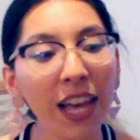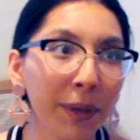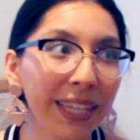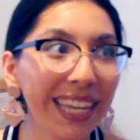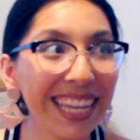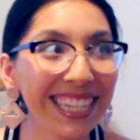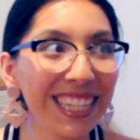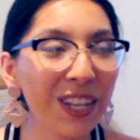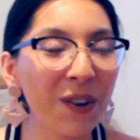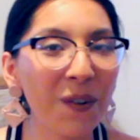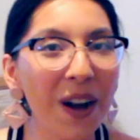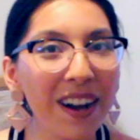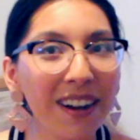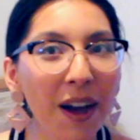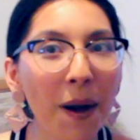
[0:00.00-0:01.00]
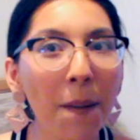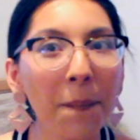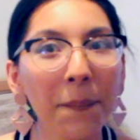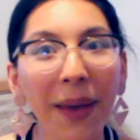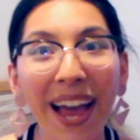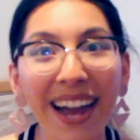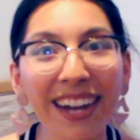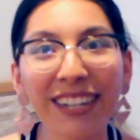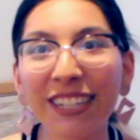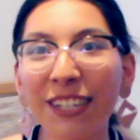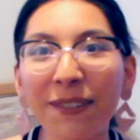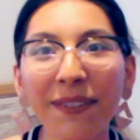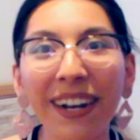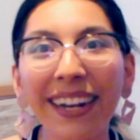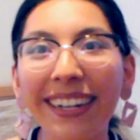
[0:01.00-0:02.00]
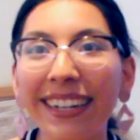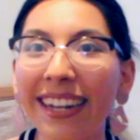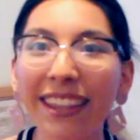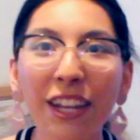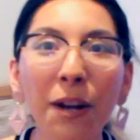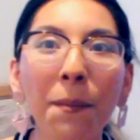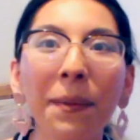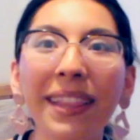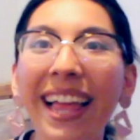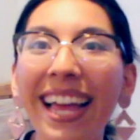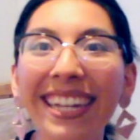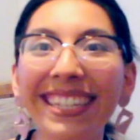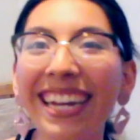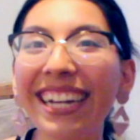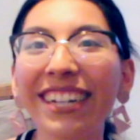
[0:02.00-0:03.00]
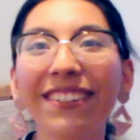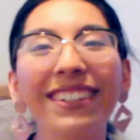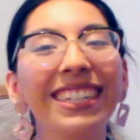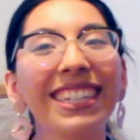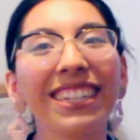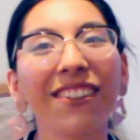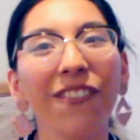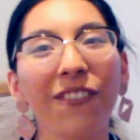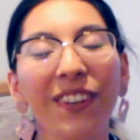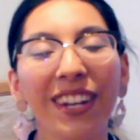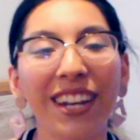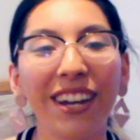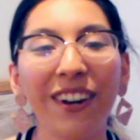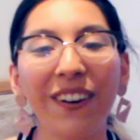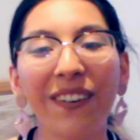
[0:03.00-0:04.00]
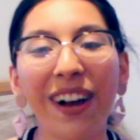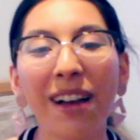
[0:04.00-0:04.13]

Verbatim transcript: But yes, so welcome back to another Plant Diaries video.